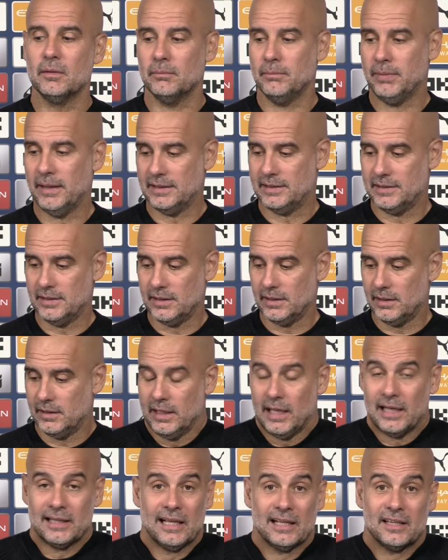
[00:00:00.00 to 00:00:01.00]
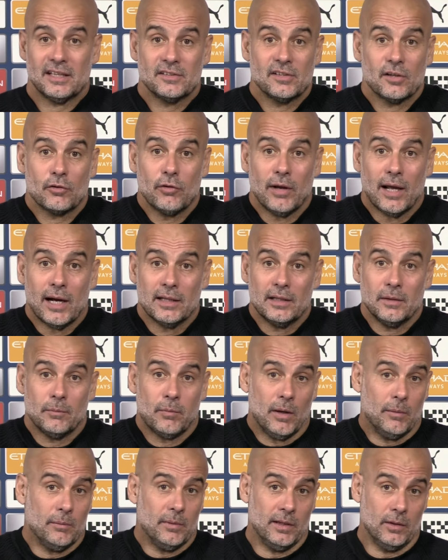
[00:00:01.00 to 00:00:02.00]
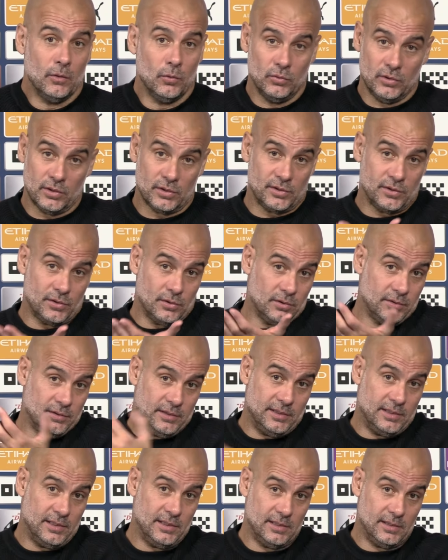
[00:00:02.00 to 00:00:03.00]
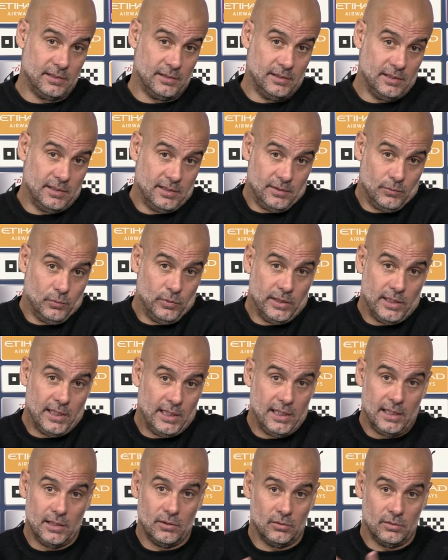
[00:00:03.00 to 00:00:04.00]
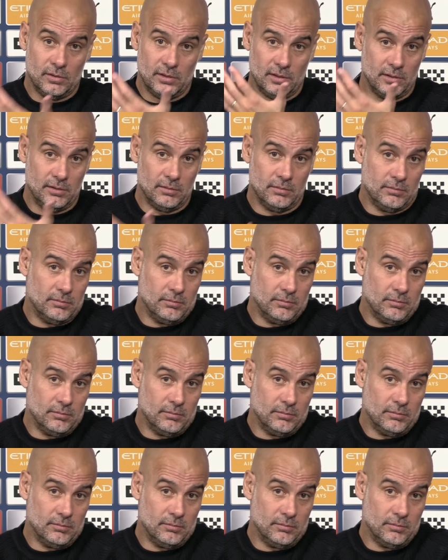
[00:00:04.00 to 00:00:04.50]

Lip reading: But yeah, that is the reality. Primarily, look the results this season, this weekend on.